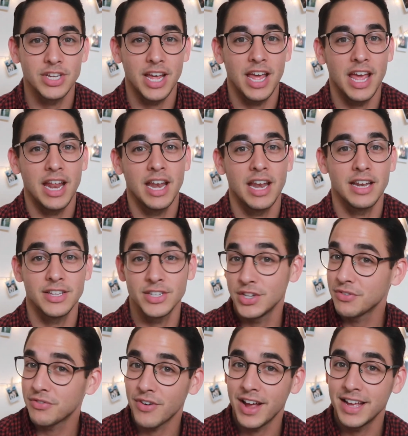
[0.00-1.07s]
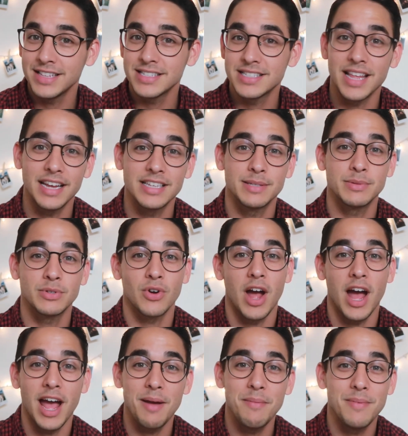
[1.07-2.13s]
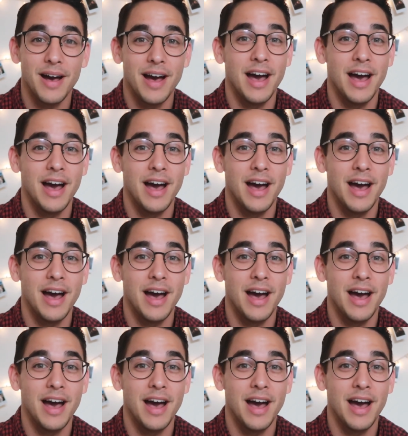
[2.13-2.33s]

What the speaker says: and tell your friends, like, subscribe,